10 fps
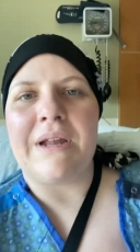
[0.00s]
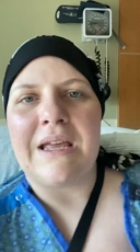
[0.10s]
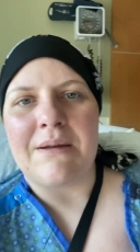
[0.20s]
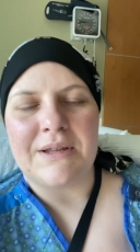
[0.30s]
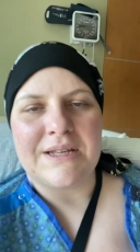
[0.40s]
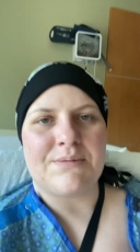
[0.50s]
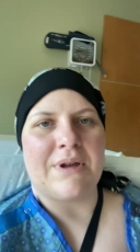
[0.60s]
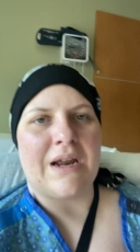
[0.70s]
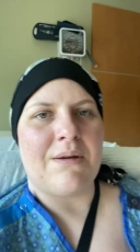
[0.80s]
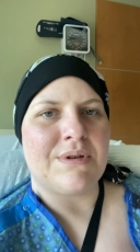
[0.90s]
I came to this
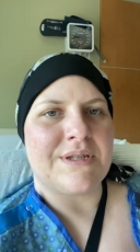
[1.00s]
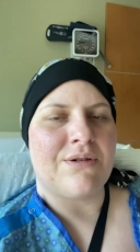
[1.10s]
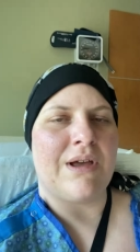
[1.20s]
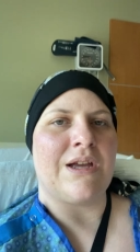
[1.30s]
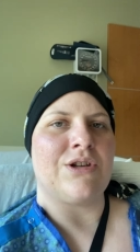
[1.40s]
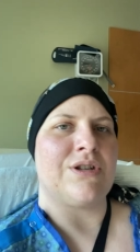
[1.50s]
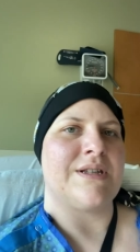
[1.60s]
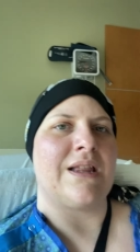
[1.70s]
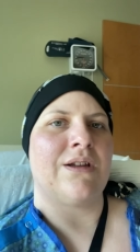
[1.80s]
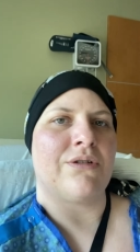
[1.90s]
one, I was so anxious.
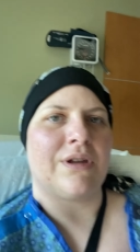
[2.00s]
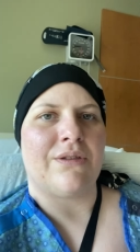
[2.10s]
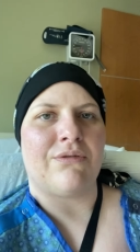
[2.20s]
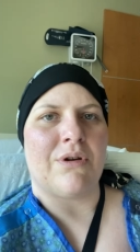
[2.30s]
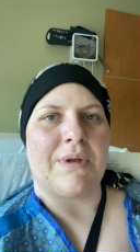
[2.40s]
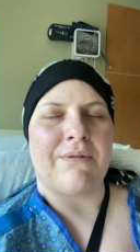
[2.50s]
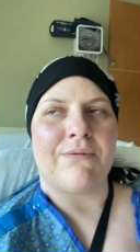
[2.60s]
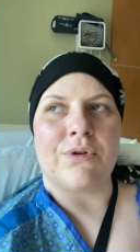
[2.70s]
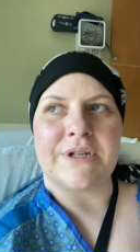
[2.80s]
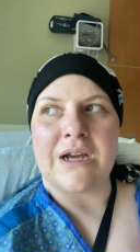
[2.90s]
I literally threw up like
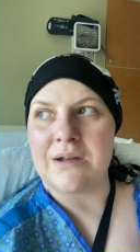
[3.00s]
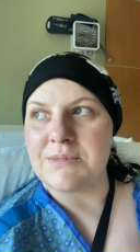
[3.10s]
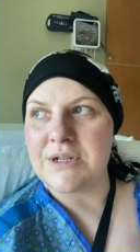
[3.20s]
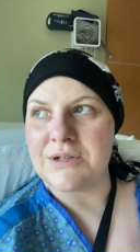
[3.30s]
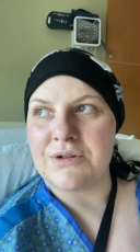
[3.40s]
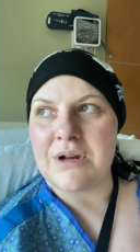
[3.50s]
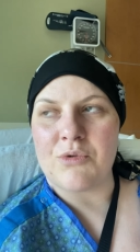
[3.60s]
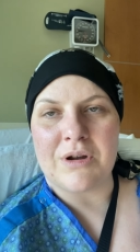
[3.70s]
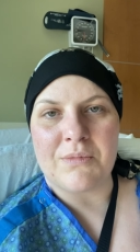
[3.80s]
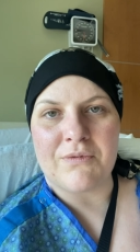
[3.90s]
four times yesterday
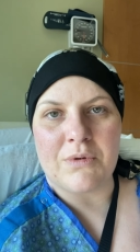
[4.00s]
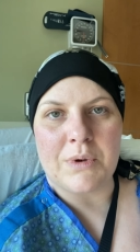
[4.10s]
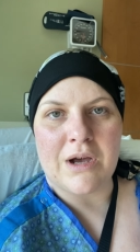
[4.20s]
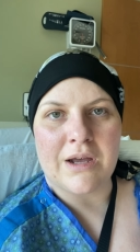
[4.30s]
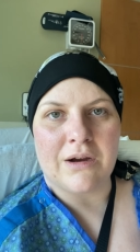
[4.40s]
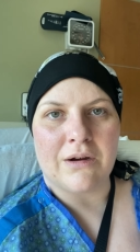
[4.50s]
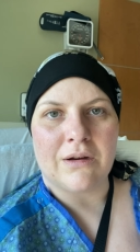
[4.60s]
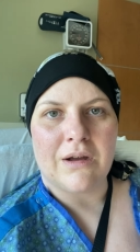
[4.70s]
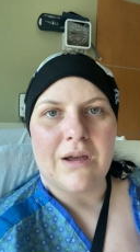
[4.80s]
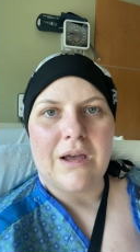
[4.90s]
morning before we got here.
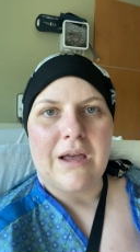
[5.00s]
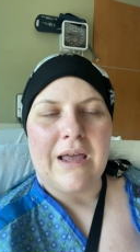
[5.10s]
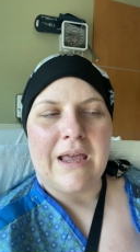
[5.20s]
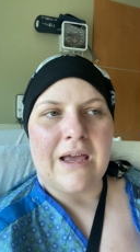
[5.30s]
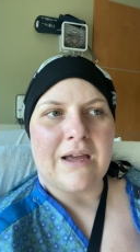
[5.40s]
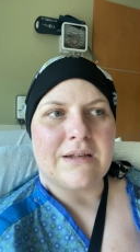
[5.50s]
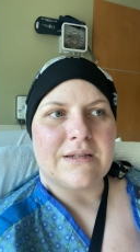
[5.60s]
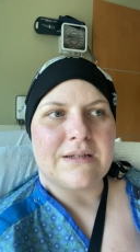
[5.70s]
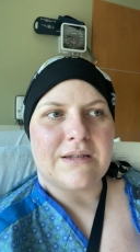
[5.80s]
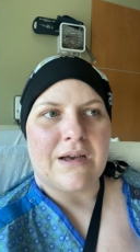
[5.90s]

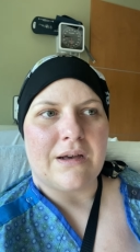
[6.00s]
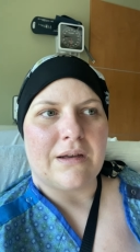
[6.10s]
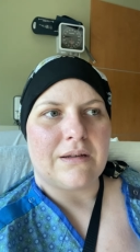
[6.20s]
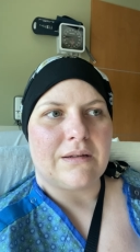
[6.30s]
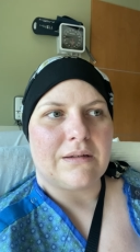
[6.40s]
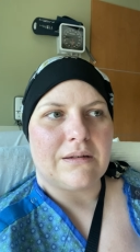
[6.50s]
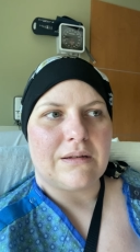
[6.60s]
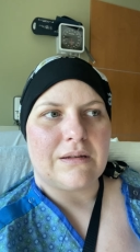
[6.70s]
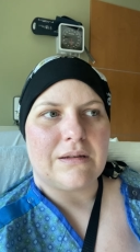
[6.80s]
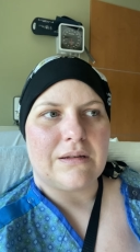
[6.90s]
And uh,
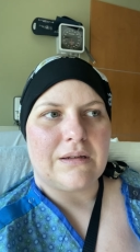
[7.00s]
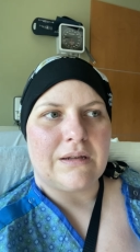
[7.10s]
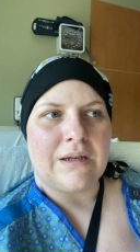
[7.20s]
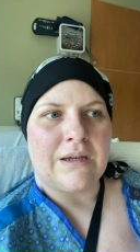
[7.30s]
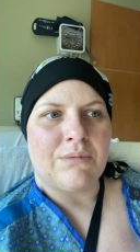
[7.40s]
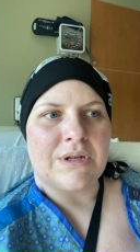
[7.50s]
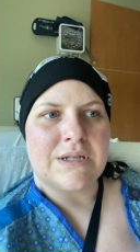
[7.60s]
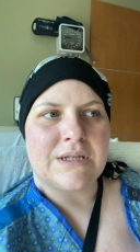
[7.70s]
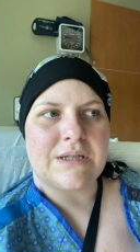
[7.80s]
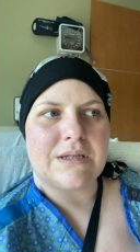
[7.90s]
it
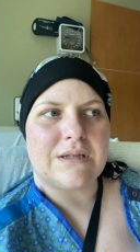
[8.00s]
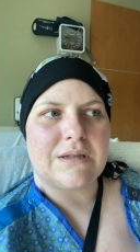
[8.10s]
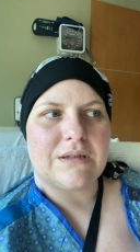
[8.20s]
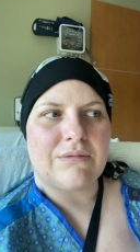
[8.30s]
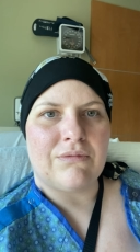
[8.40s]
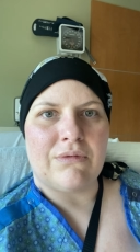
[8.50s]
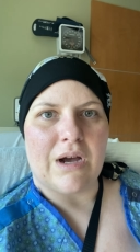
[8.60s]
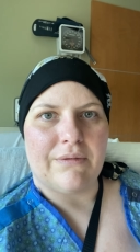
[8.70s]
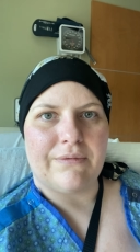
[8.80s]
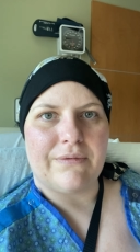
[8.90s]
was
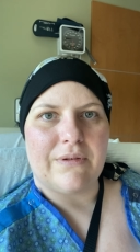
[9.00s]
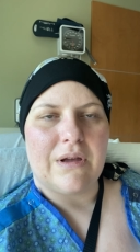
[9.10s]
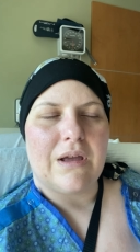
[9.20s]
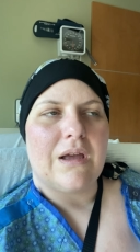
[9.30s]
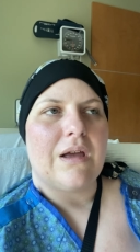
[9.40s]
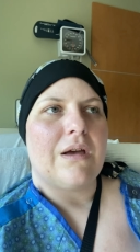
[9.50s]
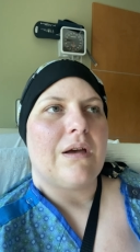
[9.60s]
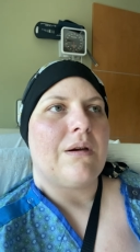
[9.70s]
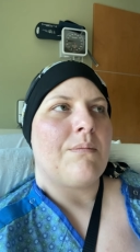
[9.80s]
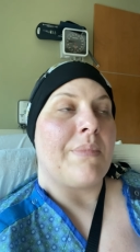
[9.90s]
rough,
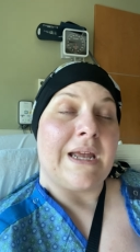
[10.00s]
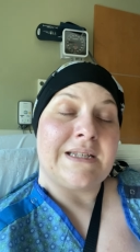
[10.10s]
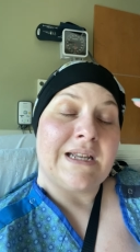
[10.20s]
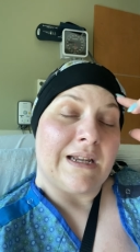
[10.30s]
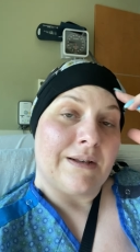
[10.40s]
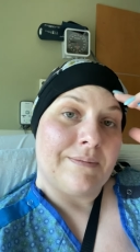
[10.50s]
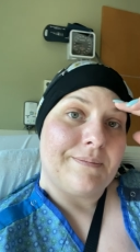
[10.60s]
but I did it.